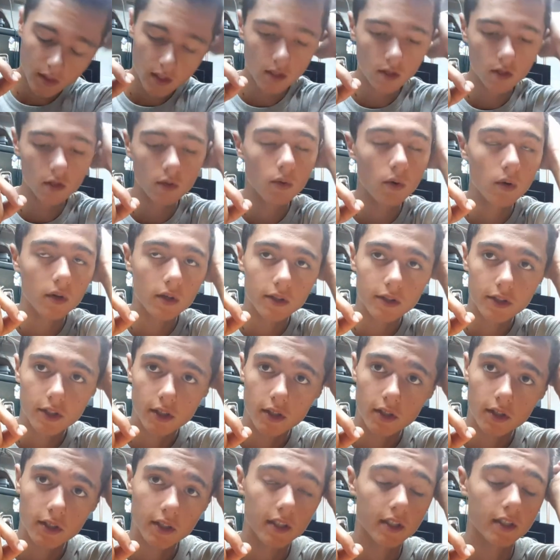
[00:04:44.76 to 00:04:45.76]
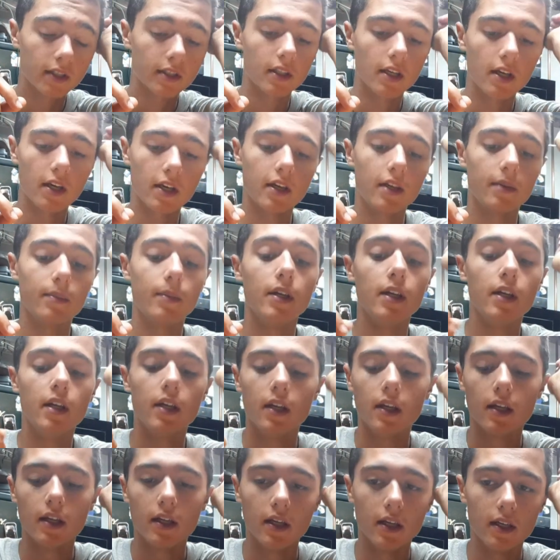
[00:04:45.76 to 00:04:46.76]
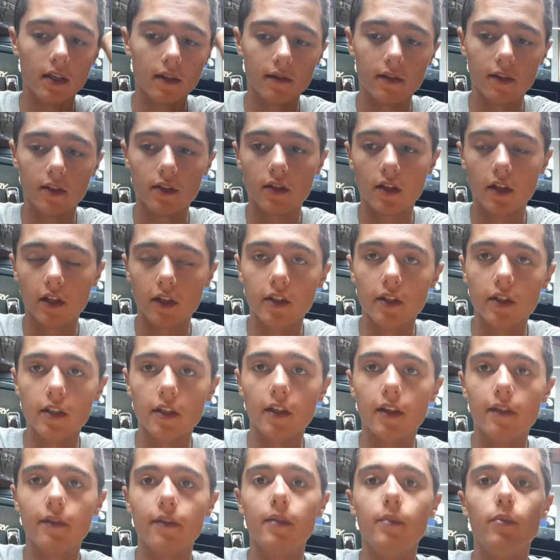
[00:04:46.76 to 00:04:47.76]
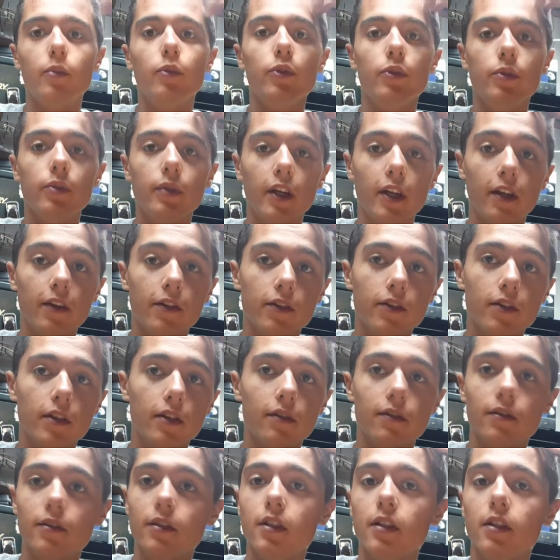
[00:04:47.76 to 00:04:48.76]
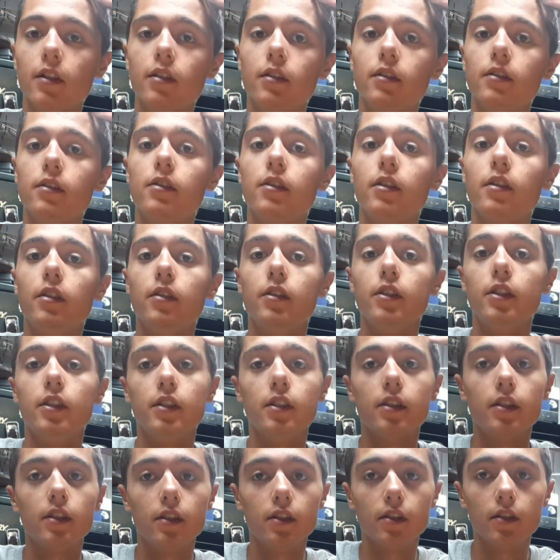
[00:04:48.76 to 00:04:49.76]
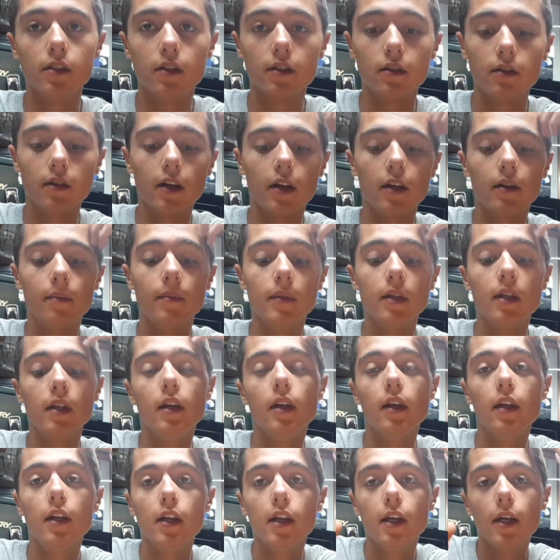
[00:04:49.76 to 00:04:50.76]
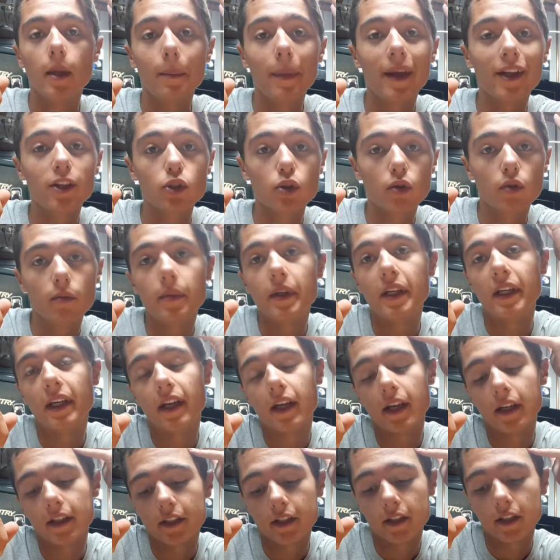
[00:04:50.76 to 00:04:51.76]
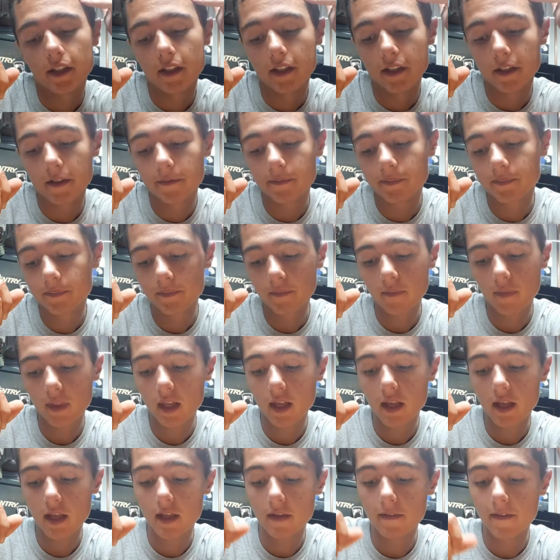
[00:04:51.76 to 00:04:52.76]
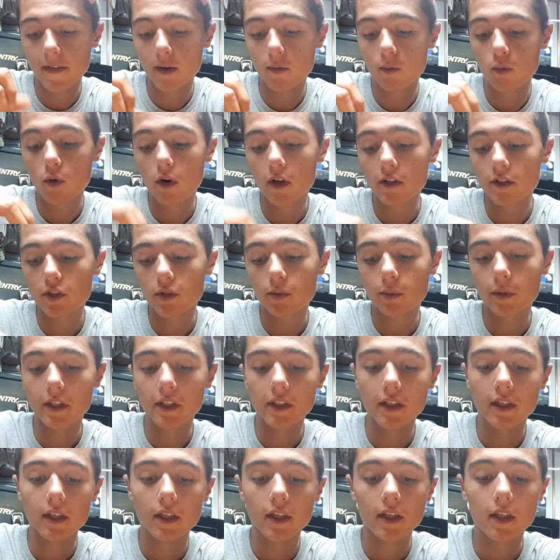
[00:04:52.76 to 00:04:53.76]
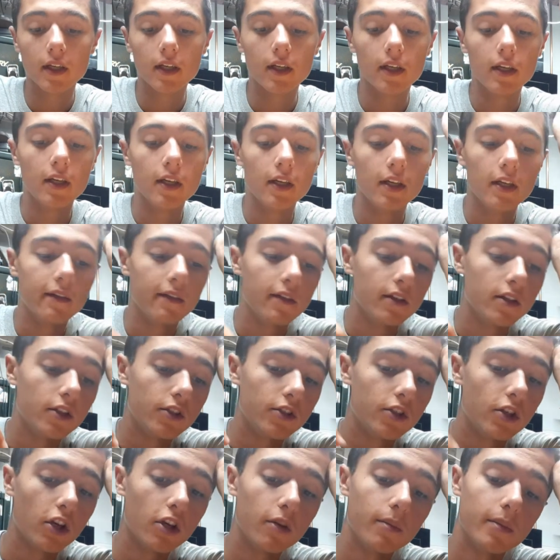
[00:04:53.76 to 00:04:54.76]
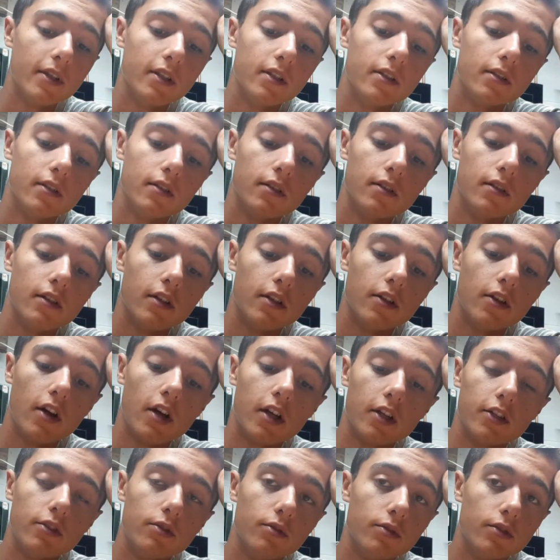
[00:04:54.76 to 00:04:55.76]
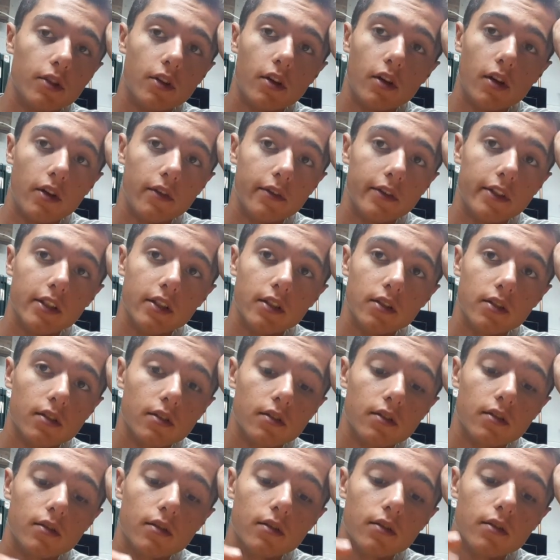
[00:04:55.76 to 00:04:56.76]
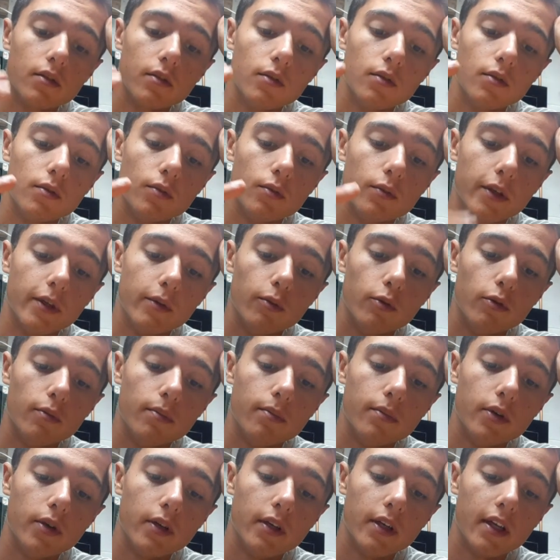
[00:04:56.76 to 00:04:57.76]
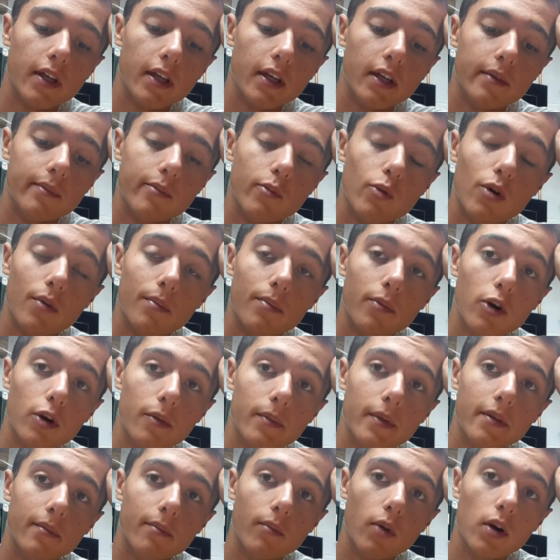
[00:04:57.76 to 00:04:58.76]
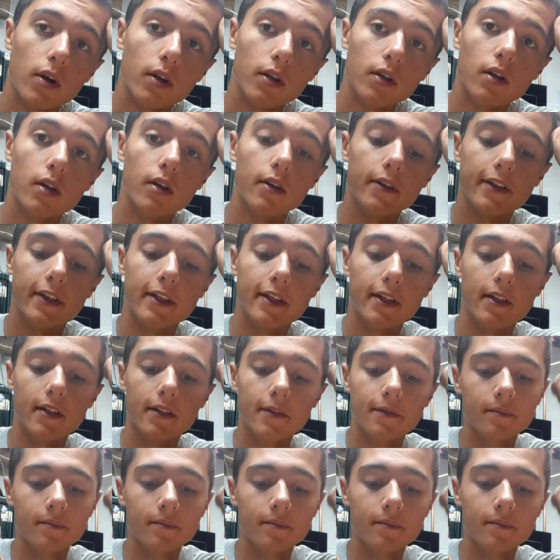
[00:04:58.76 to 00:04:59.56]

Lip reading: Quarter turn at a time, and if it's not good enough, then we'll do eighth of a turn. So just to make sure we're being accurate here. And then once we determine the nock tunes on all of these, we will put a more permanent mark on there.